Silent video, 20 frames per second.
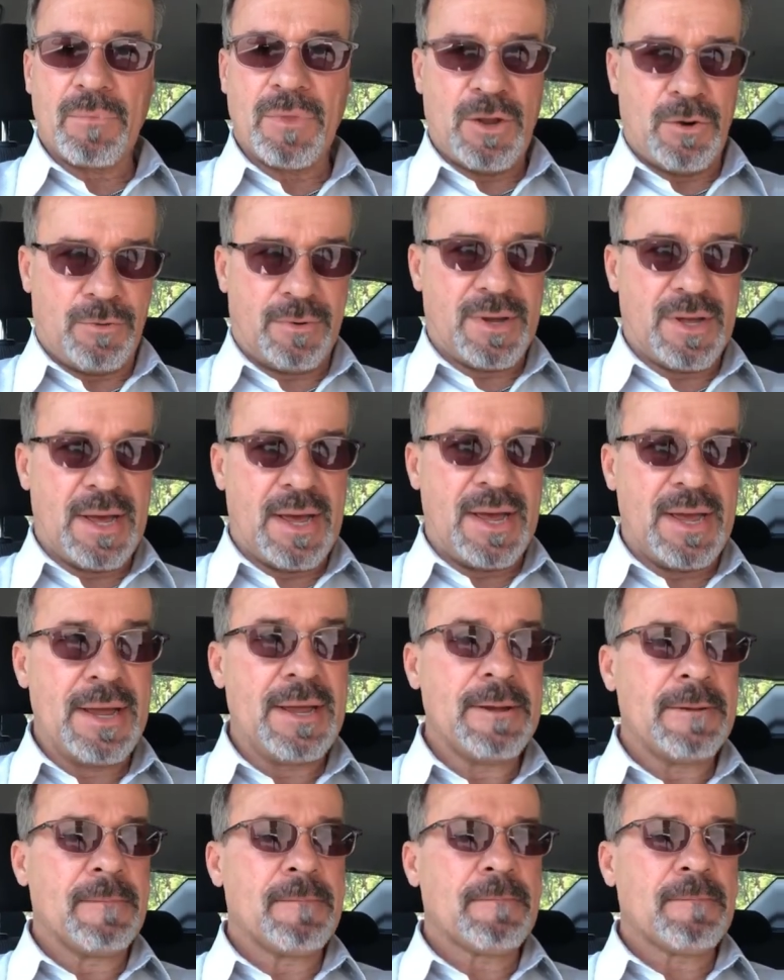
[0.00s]

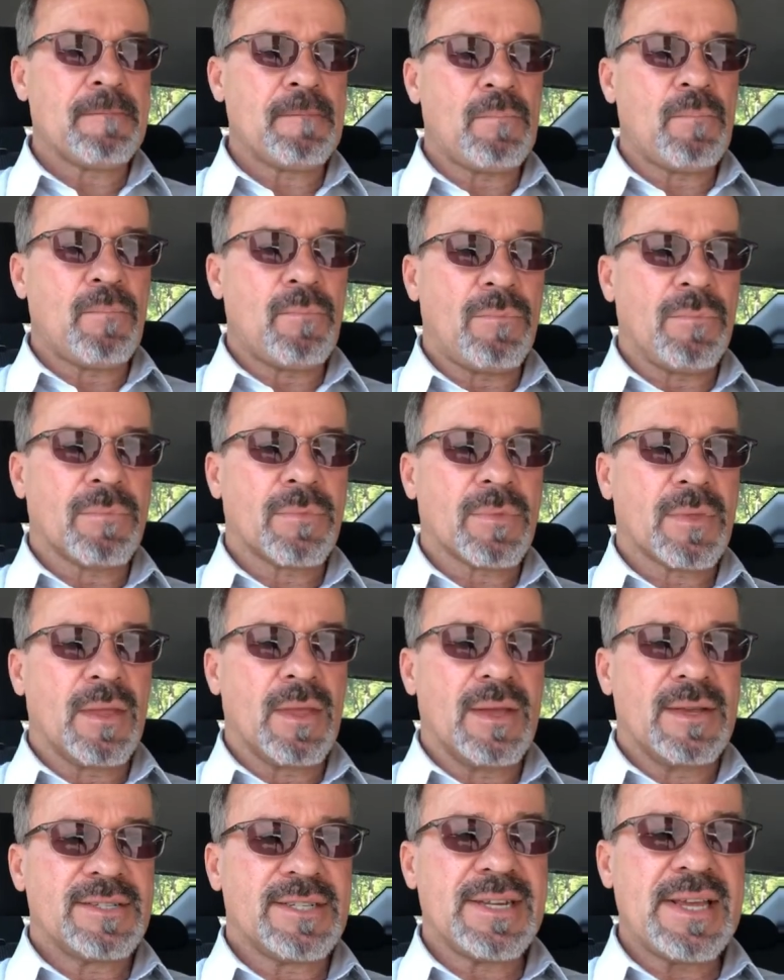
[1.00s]
Okay?
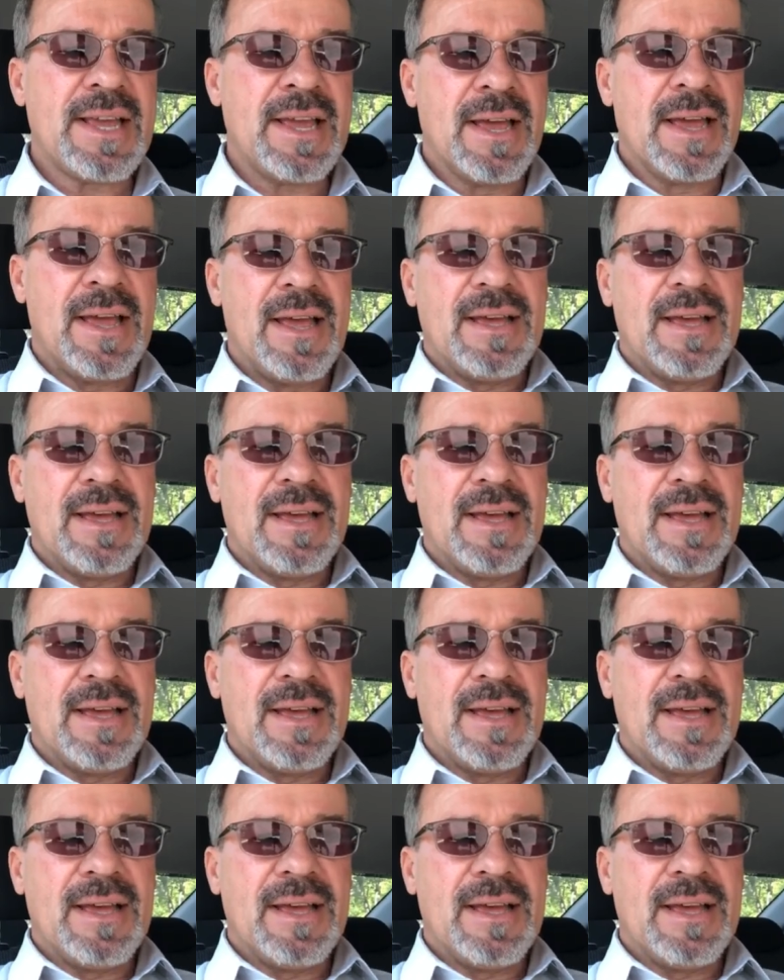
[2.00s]
See,